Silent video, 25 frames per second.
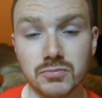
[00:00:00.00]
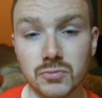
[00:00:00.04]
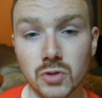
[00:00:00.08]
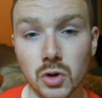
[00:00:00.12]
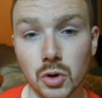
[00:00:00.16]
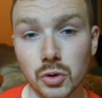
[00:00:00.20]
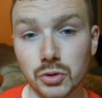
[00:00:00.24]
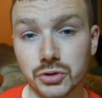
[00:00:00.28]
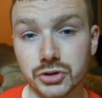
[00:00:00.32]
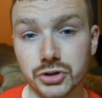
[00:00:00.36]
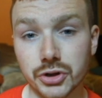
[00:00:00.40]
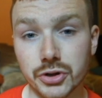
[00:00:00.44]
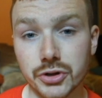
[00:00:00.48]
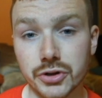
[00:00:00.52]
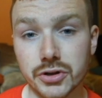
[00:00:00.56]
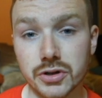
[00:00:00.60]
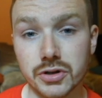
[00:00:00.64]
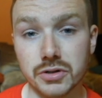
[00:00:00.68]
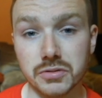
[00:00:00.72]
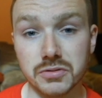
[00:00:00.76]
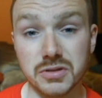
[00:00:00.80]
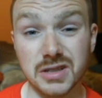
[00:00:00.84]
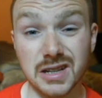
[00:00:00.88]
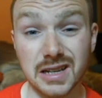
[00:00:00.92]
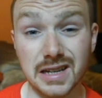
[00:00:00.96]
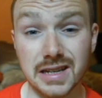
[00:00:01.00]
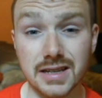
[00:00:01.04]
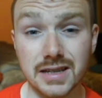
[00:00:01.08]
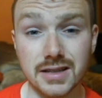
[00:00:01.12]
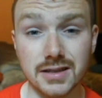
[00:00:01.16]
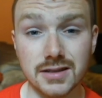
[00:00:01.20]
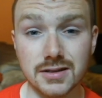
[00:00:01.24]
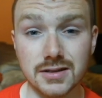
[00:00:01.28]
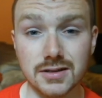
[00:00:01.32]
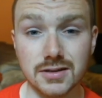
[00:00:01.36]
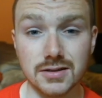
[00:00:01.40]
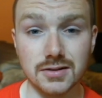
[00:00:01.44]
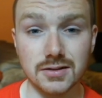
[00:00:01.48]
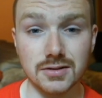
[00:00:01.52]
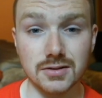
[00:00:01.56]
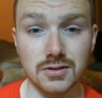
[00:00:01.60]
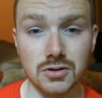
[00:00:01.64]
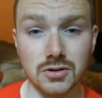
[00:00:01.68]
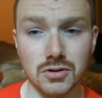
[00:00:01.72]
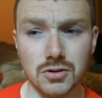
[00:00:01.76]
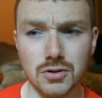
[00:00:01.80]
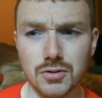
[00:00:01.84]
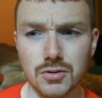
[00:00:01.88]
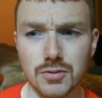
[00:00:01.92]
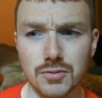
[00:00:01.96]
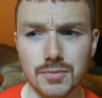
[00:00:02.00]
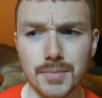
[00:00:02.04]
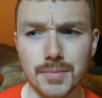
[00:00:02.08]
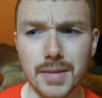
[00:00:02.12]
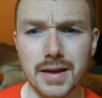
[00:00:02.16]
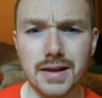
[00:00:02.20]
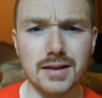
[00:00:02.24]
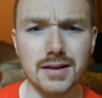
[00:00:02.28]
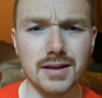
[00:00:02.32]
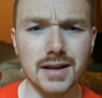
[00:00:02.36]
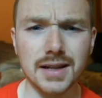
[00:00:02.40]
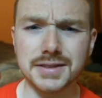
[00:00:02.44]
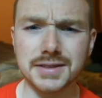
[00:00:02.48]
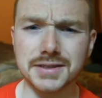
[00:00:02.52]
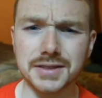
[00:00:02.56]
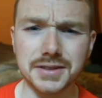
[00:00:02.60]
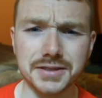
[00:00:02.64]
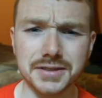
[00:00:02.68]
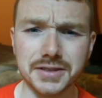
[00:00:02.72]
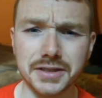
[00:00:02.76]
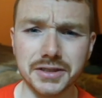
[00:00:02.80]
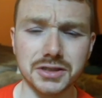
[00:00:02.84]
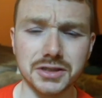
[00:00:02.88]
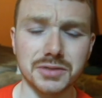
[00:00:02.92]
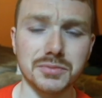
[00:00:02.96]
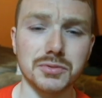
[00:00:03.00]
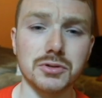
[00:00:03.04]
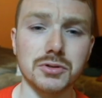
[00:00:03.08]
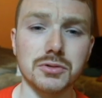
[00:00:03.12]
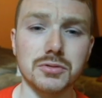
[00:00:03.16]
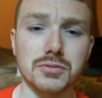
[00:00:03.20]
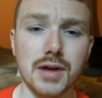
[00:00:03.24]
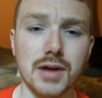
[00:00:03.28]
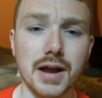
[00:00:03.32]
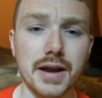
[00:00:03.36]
Also, you can delete or make less accessible